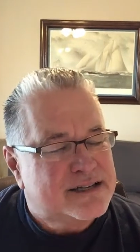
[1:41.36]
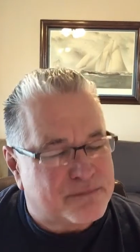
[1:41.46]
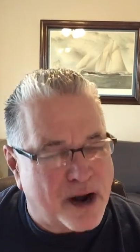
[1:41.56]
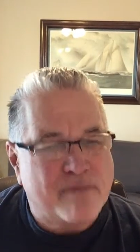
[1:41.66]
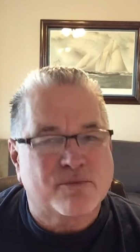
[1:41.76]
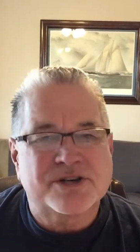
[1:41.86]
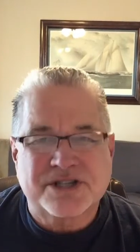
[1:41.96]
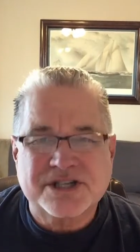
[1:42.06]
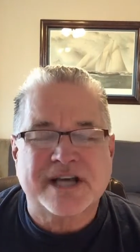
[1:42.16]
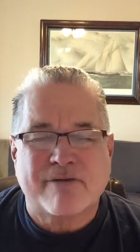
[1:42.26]
the problem was,
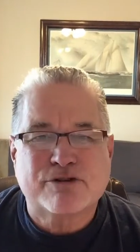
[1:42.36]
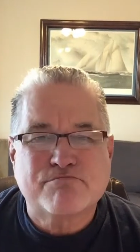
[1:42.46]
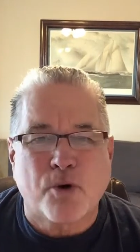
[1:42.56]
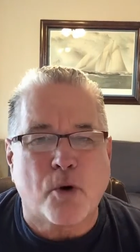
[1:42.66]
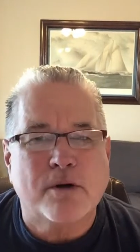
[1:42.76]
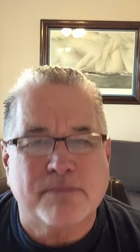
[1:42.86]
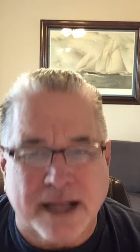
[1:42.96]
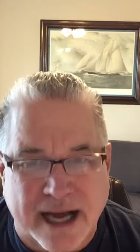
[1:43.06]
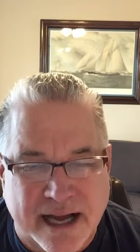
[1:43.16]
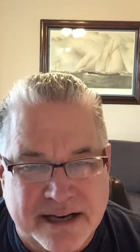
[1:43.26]
this guy was born
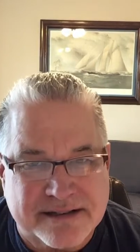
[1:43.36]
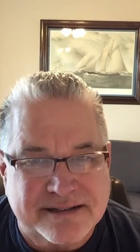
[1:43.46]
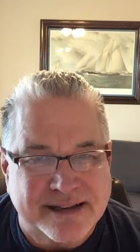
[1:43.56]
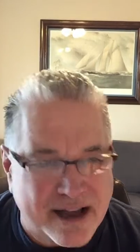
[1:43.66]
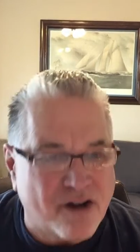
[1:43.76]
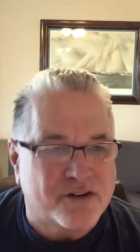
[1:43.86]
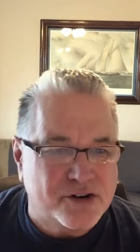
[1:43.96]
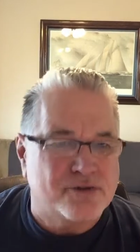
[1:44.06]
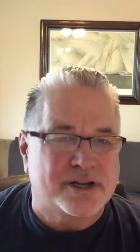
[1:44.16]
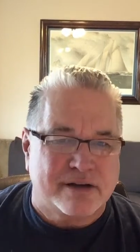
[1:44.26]
blind. They all
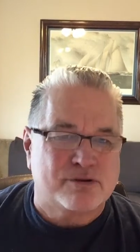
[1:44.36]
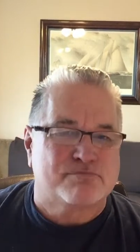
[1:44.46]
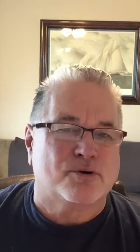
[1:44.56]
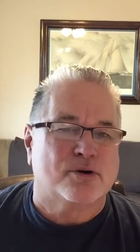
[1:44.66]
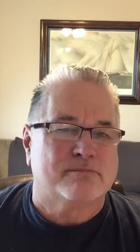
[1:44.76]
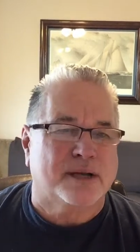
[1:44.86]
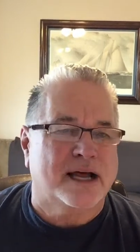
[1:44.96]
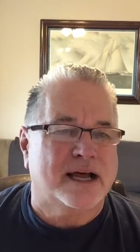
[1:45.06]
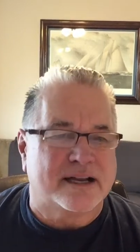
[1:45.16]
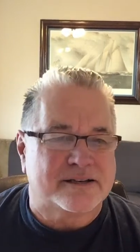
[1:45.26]
knew that he was born
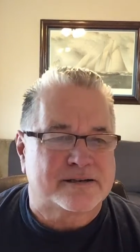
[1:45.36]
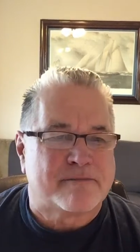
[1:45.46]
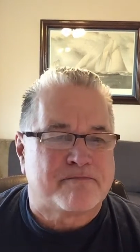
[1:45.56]
blind.